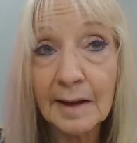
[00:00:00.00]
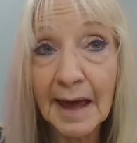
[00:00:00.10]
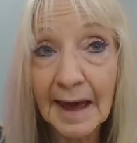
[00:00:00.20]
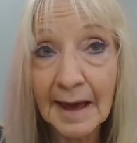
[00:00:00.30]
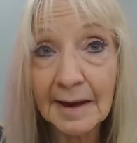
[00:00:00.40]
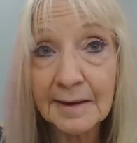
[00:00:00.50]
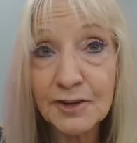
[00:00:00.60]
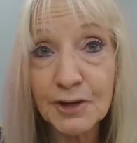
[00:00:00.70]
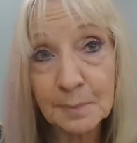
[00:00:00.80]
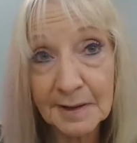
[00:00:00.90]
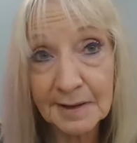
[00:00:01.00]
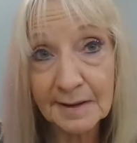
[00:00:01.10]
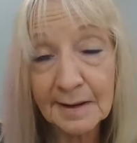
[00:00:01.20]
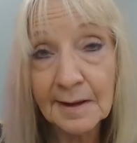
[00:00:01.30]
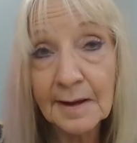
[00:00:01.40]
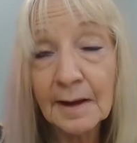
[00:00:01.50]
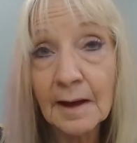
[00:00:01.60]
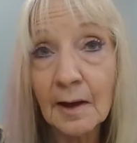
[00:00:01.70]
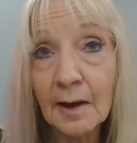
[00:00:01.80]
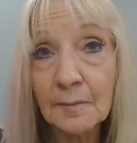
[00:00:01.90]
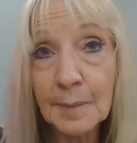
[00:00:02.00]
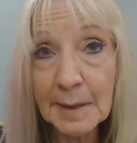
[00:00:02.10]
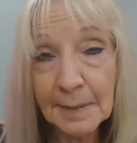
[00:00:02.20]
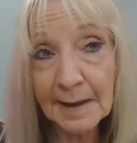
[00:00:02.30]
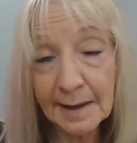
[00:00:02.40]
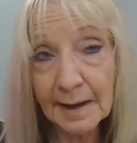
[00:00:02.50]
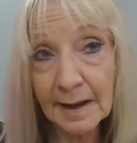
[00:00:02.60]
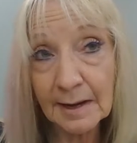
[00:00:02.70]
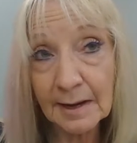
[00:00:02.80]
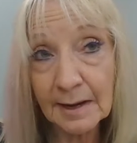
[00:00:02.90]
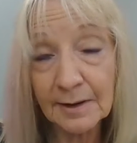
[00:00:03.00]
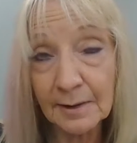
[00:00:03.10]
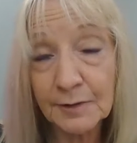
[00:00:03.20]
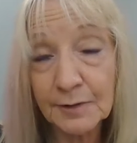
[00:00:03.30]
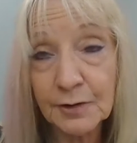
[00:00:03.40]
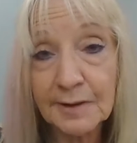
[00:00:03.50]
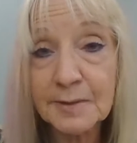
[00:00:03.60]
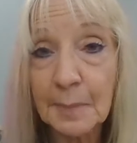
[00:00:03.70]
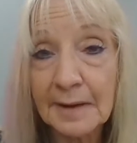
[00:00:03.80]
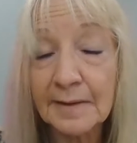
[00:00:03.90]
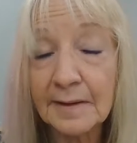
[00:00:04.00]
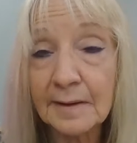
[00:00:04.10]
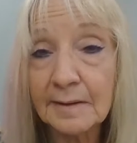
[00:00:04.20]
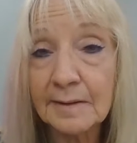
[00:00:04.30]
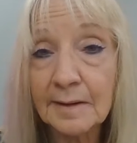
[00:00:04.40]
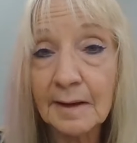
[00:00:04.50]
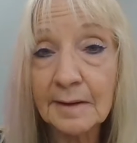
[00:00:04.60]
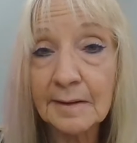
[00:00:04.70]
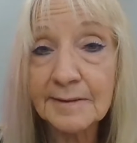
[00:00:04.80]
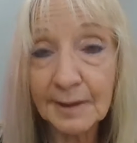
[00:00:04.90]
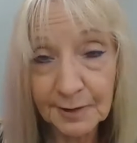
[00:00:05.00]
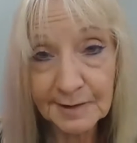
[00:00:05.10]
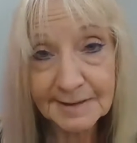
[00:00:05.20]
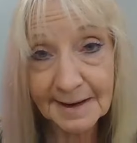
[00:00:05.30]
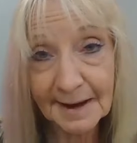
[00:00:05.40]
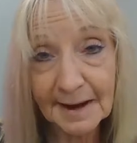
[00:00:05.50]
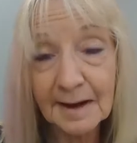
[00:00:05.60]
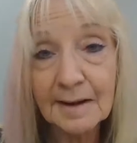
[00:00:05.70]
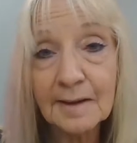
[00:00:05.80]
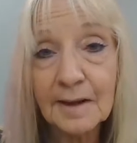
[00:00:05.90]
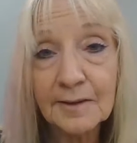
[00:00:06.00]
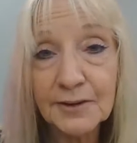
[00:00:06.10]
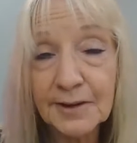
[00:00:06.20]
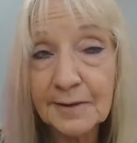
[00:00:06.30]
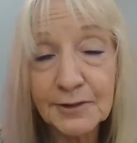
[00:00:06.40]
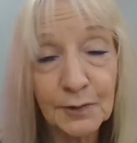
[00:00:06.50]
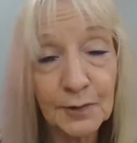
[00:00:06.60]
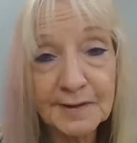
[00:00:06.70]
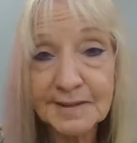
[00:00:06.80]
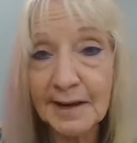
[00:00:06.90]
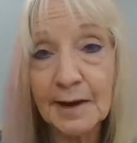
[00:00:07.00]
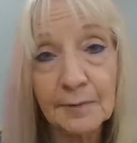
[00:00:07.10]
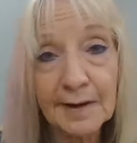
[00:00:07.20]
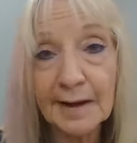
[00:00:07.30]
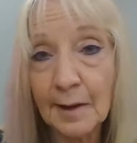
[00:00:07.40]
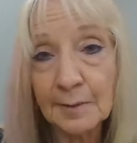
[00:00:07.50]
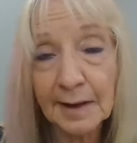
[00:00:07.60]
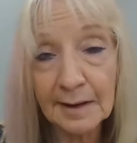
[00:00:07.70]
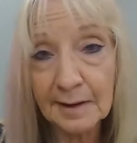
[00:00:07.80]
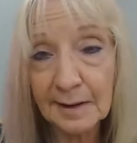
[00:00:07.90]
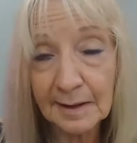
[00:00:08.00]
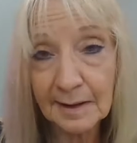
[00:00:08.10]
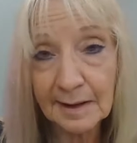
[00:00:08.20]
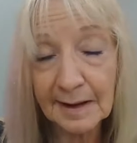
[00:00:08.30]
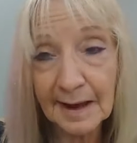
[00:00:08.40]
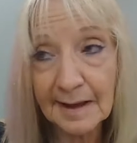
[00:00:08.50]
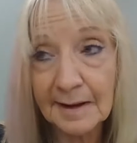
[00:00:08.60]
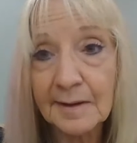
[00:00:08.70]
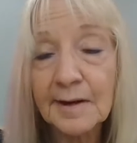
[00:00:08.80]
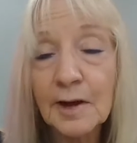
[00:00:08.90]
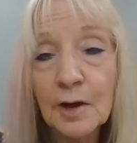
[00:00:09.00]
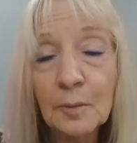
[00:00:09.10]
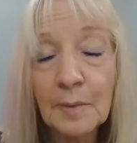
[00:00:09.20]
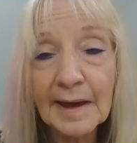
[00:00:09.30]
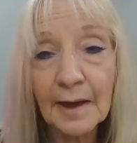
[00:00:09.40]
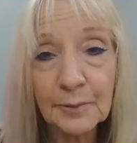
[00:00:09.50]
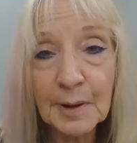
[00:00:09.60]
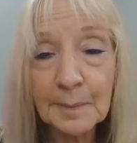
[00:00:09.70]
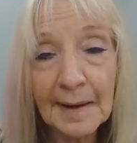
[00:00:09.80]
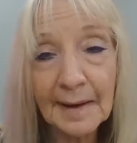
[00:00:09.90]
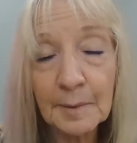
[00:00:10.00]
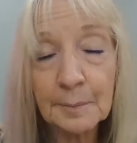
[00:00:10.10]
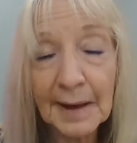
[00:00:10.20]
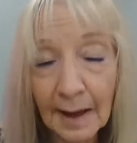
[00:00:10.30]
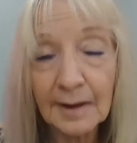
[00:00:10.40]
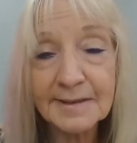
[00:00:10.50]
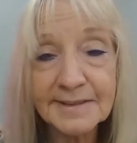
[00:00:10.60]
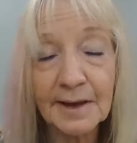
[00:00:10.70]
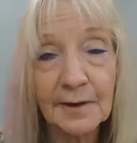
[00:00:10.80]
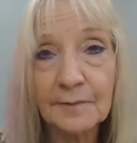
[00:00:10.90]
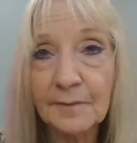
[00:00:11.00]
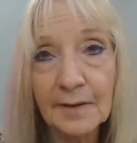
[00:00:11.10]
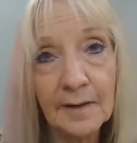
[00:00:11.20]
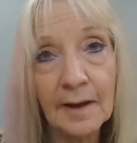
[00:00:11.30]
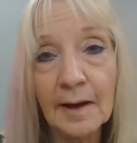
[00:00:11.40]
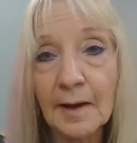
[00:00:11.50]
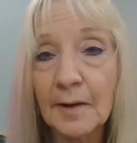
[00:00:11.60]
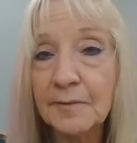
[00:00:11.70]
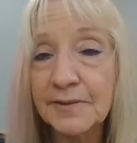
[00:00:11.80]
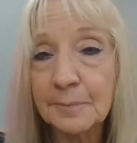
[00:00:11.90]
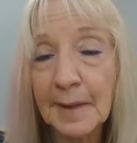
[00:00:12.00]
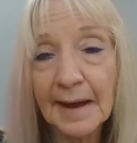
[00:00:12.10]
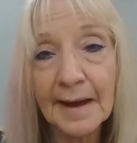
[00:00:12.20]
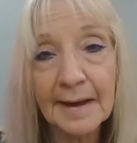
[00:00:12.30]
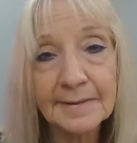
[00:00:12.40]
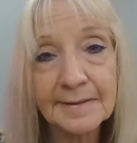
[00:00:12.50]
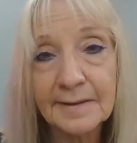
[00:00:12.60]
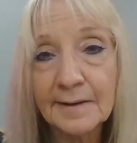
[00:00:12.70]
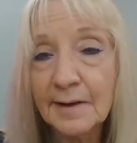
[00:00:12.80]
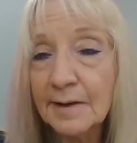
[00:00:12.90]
had shipment of PPE delivered to us by the Secretary of State. She serviced every county in Indiana. We got 3 pallets of gloves, masks,